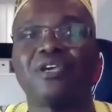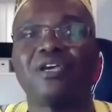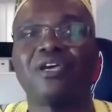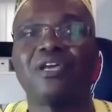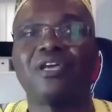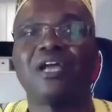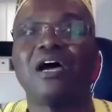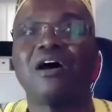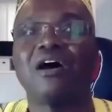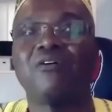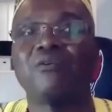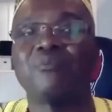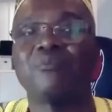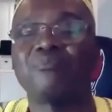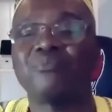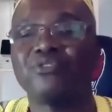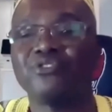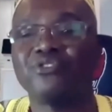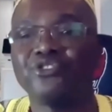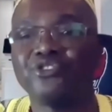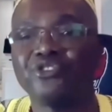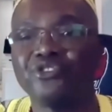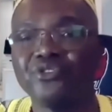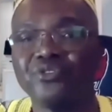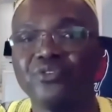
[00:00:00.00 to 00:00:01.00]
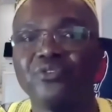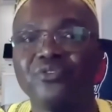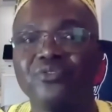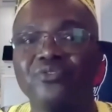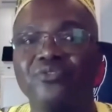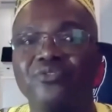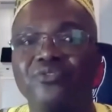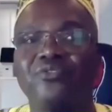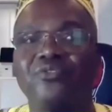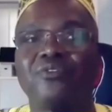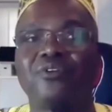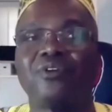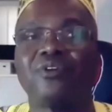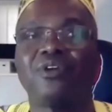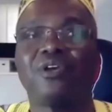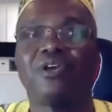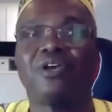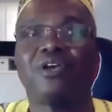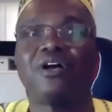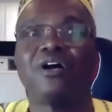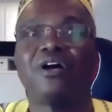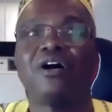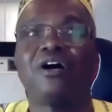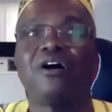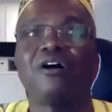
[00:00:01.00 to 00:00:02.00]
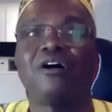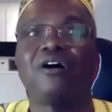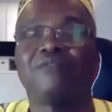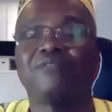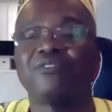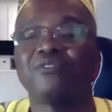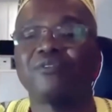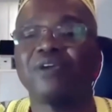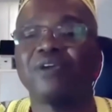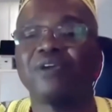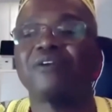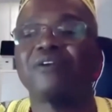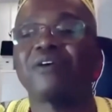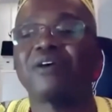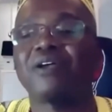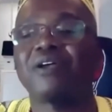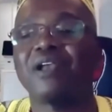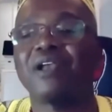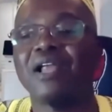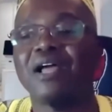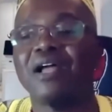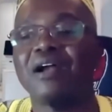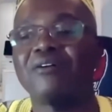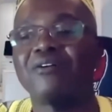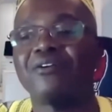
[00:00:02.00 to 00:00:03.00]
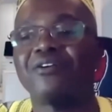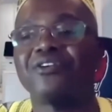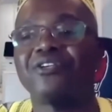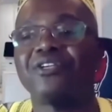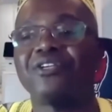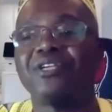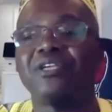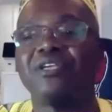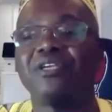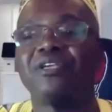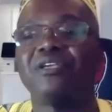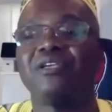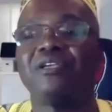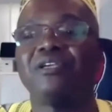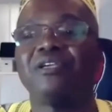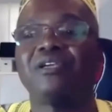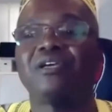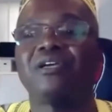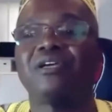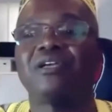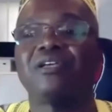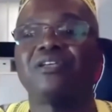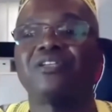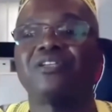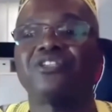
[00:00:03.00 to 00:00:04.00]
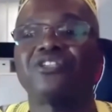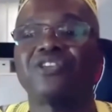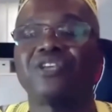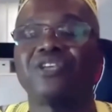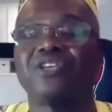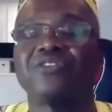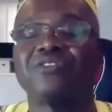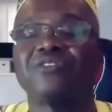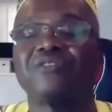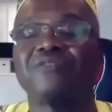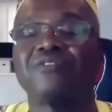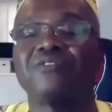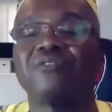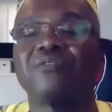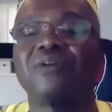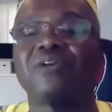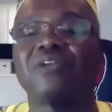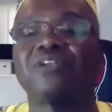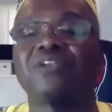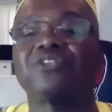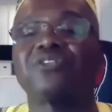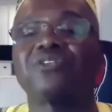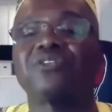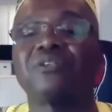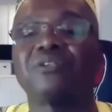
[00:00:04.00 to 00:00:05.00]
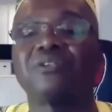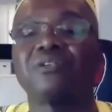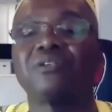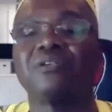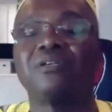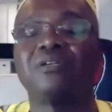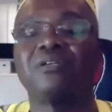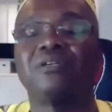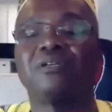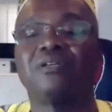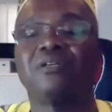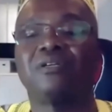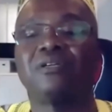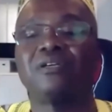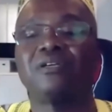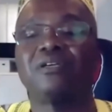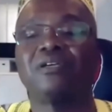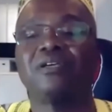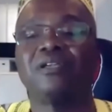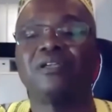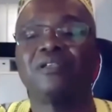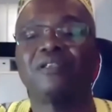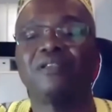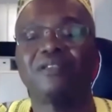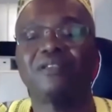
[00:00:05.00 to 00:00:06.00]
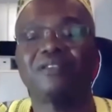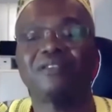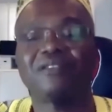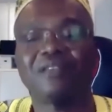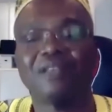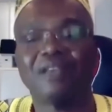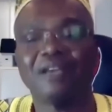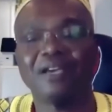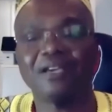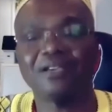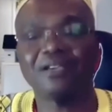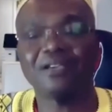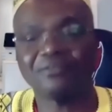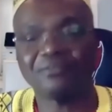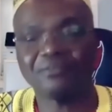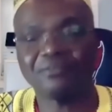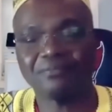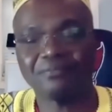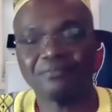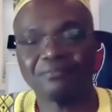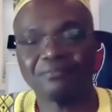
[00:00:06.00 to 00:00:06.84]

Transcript: and our pursuits of greater clarity and a sense of direction in this life.